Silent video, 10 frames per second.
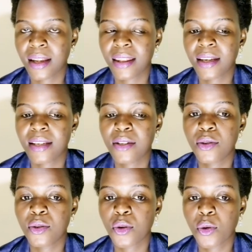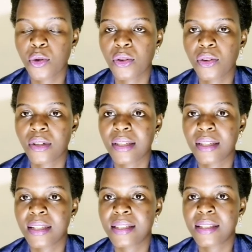they know
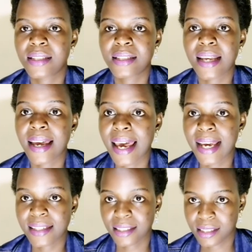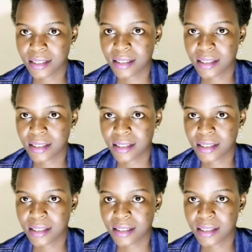it's the end.